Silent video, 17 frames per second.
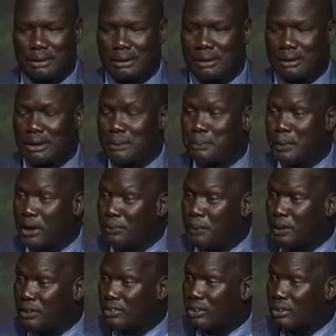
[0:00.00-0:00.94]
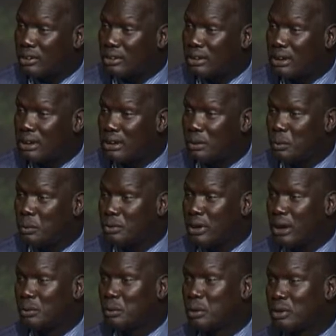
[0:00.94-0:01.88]
The first person in Kenya
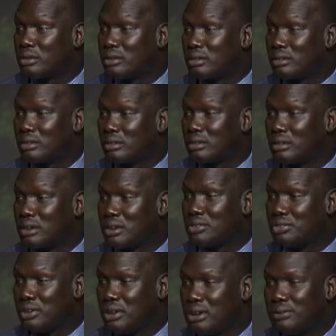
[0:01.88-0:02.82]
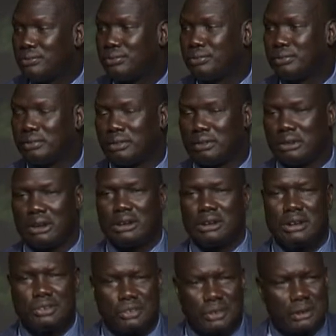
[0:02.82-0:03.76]
that was received the
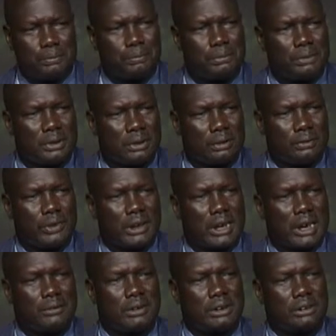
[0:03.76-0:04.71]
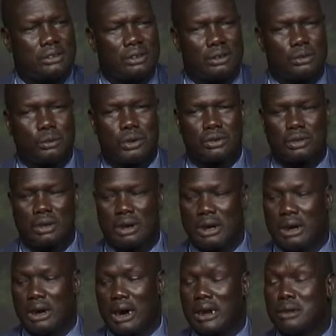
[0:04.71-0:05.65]
leadership of the cabinet church was
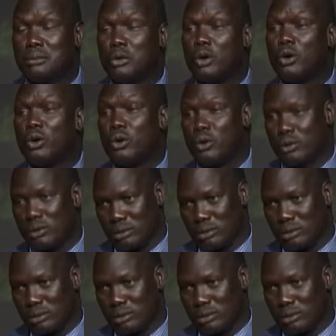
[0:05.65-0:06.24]
Hannah Moho.